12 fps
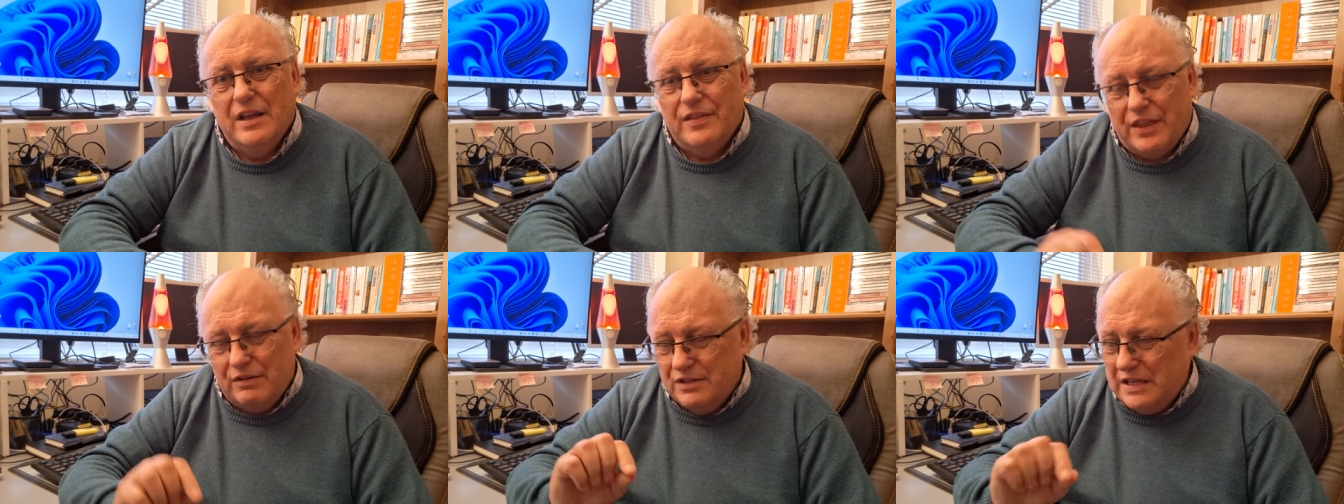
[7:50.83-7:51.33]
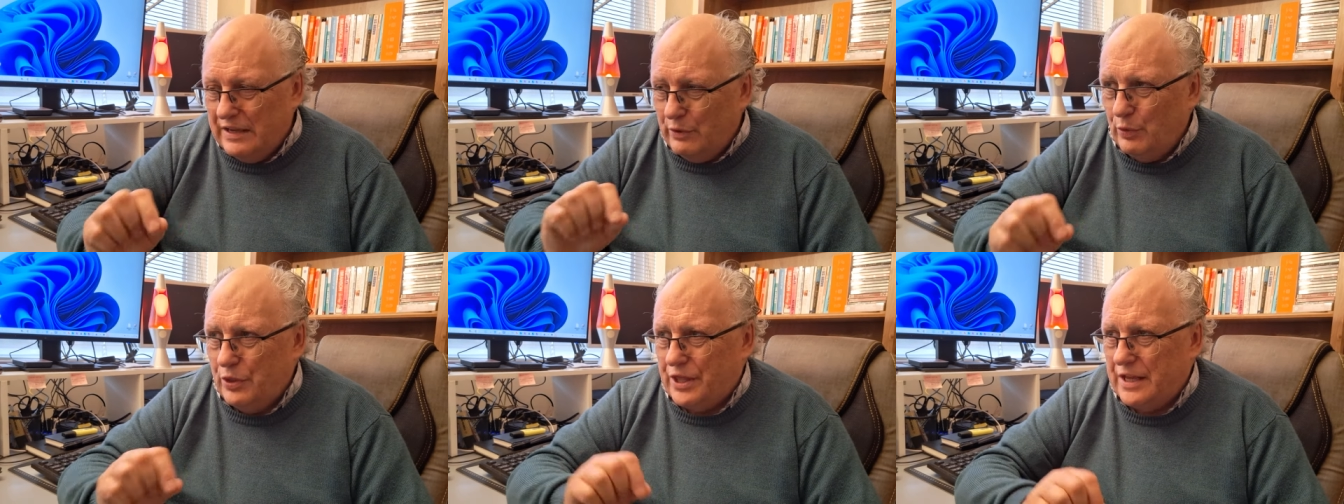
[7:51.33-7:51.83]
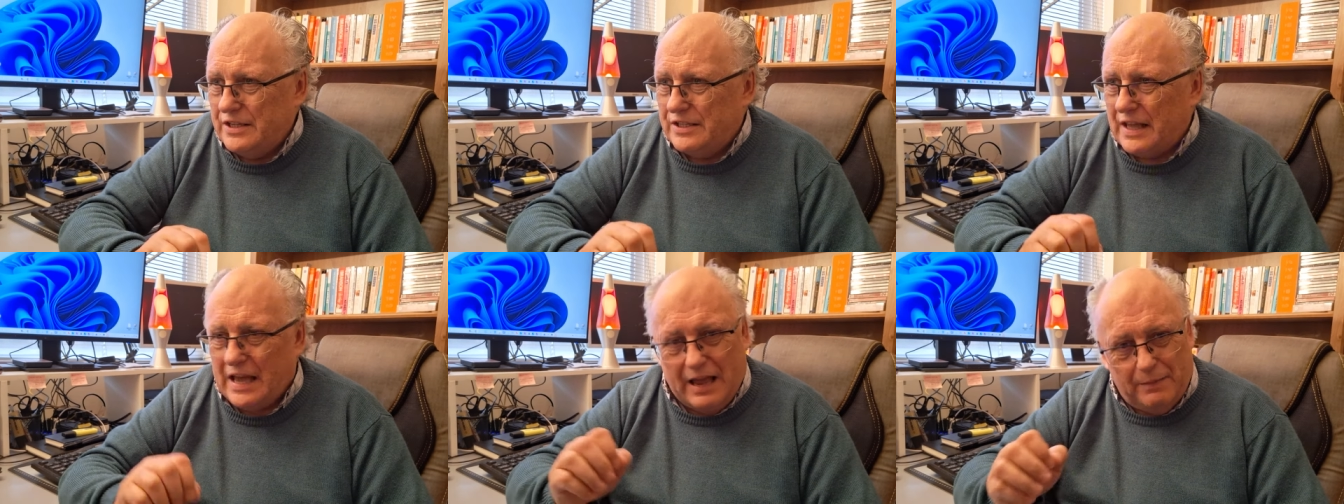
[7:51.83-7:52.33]
those little things
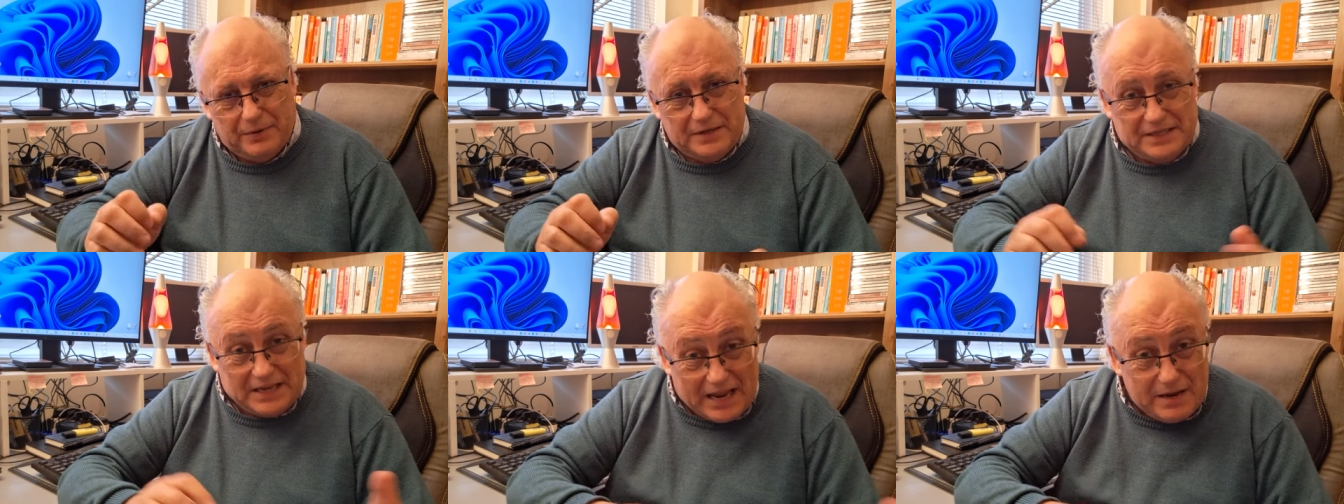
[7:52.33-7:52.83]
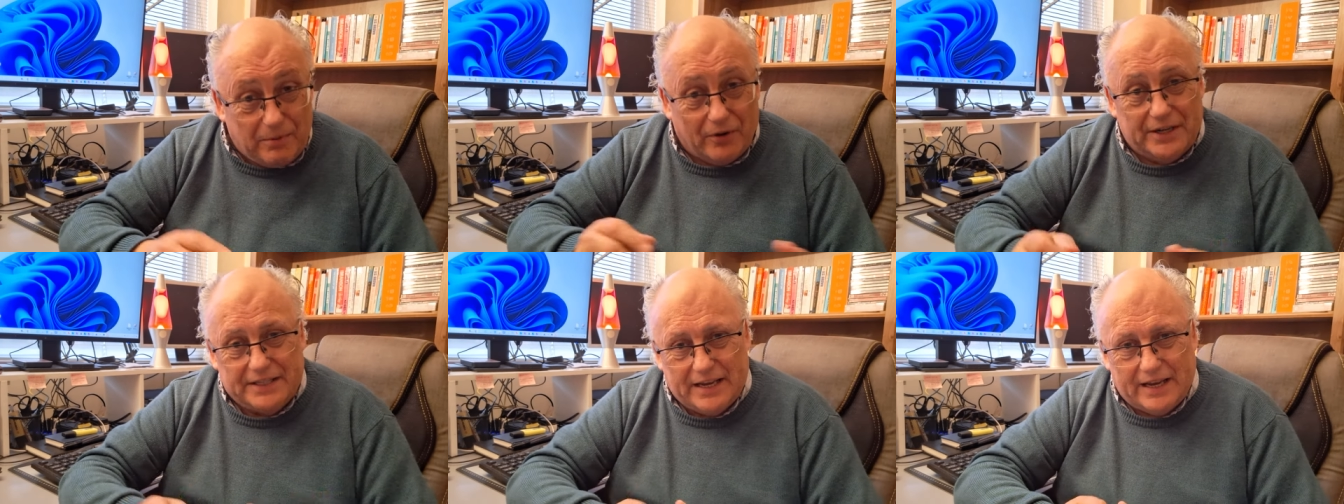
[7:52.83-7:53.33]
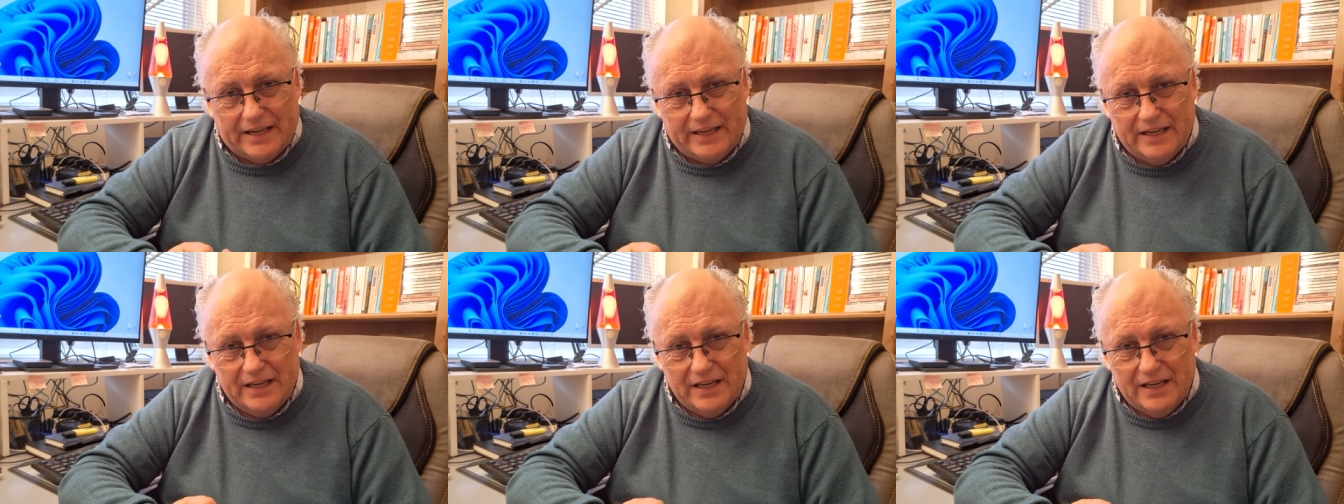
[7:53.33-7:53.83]
that happen day by
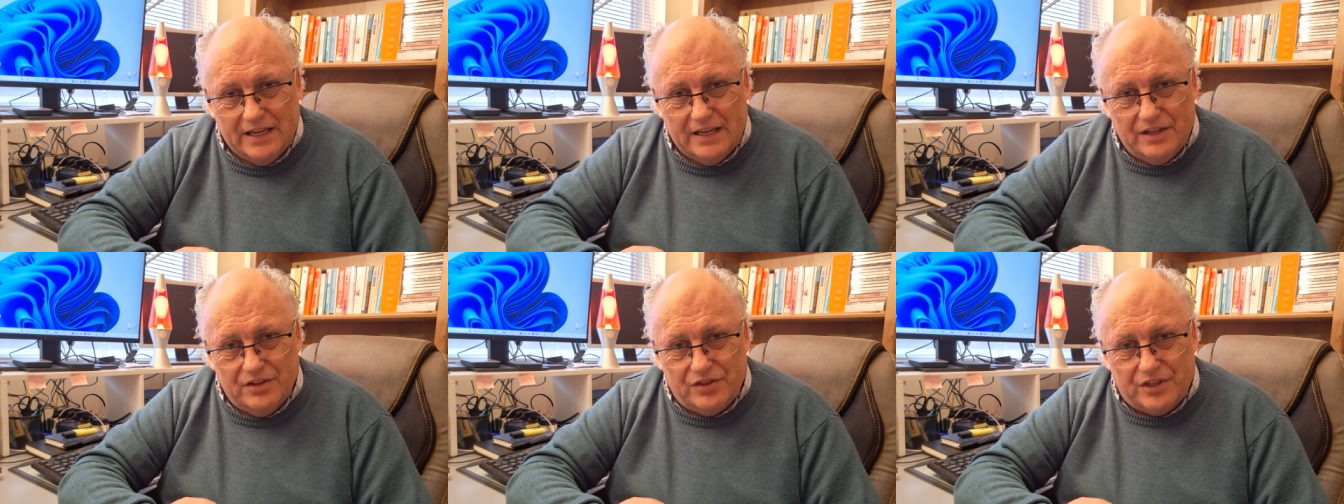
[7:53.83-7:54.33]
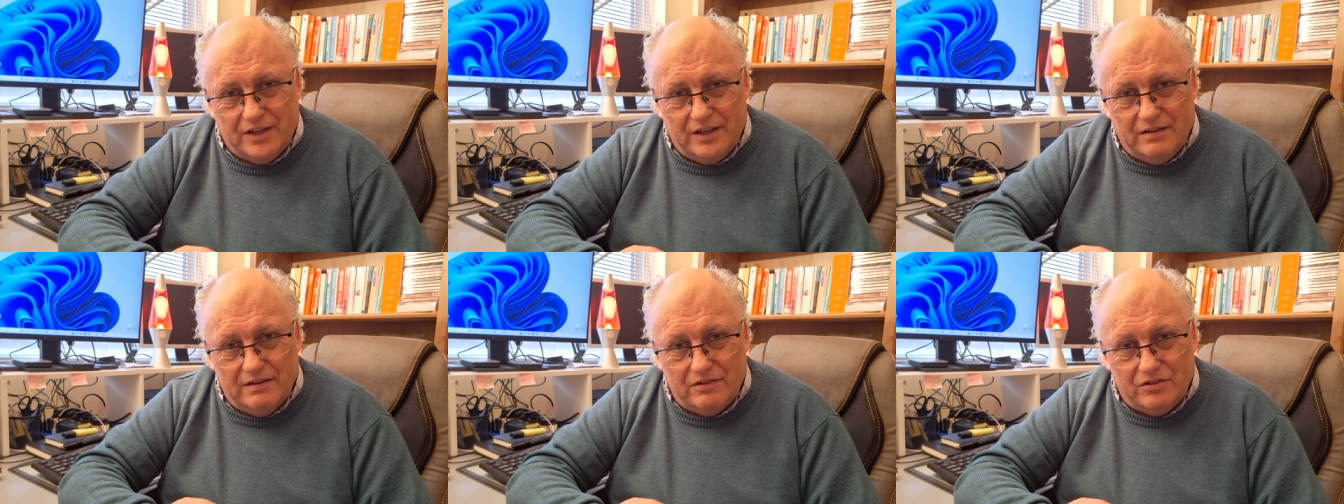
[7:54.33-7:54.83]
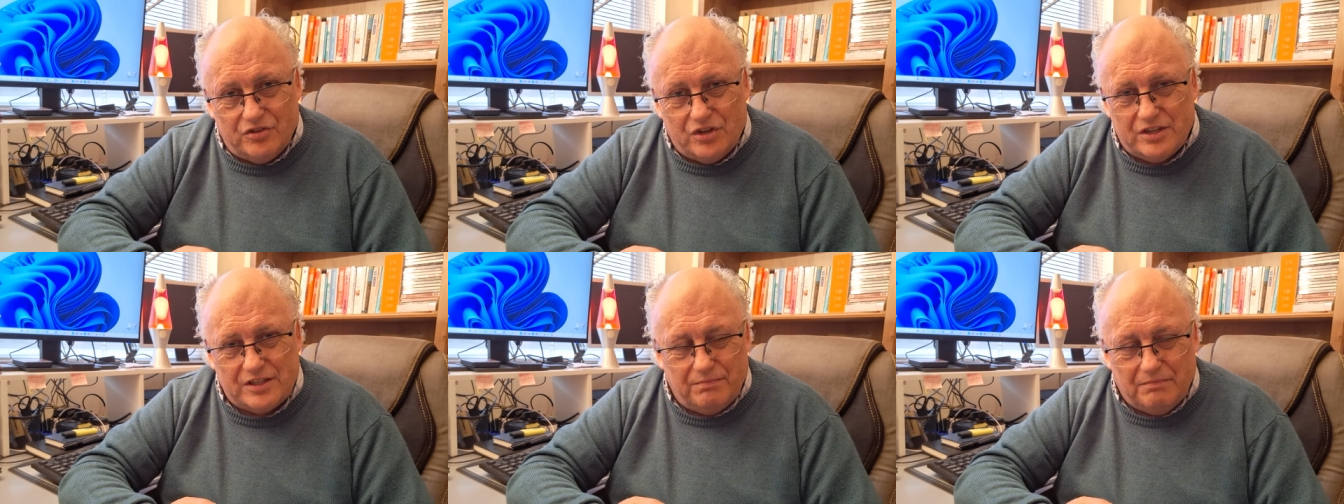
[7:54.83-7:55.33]
day that
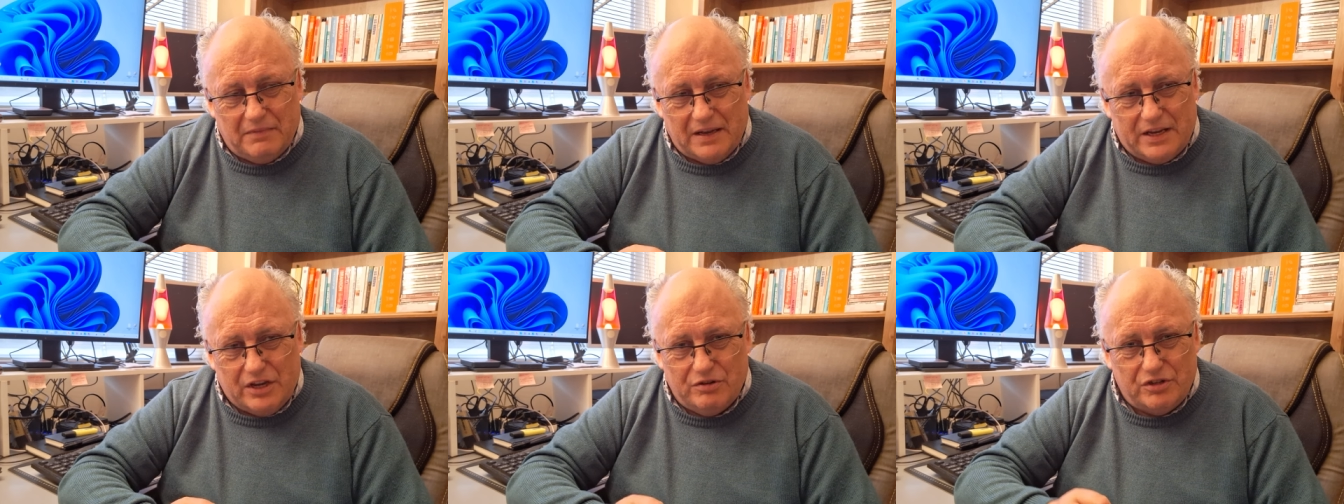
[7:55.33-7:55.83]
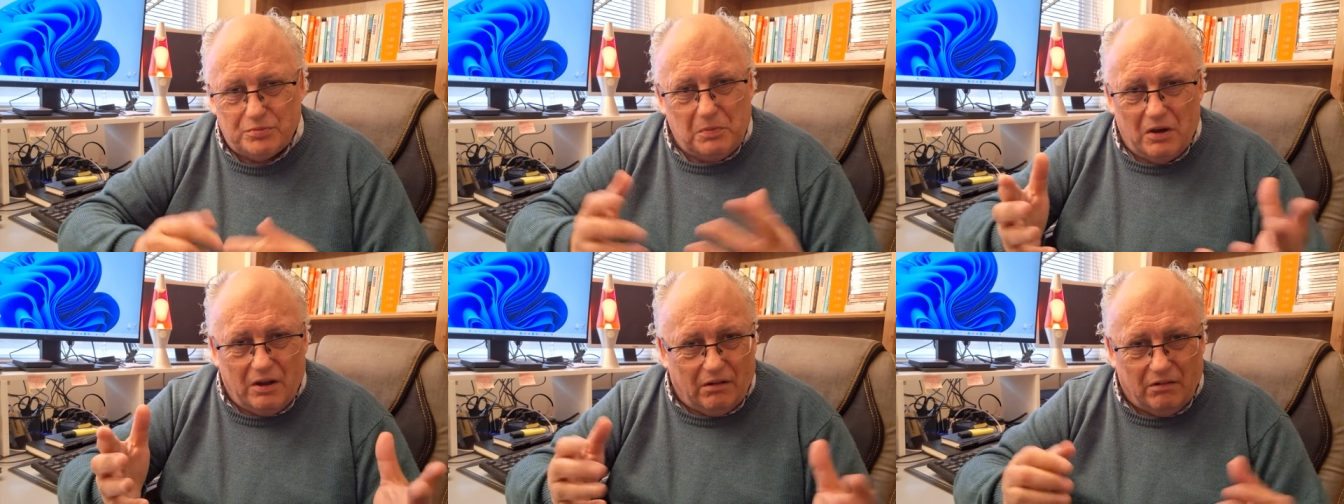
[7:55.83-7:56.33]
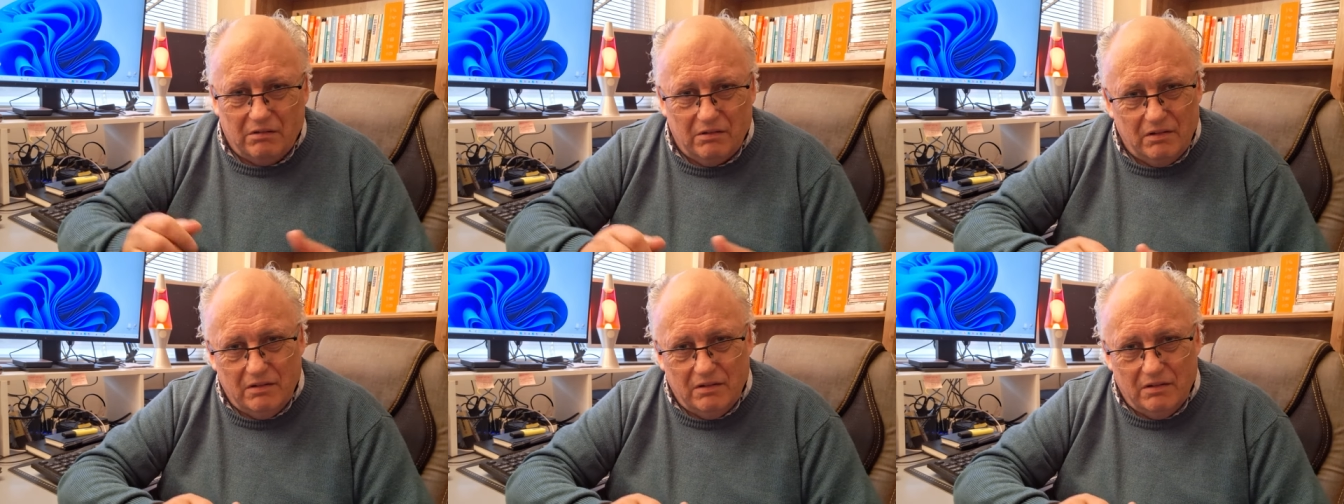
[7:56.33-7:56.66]
just make you smile.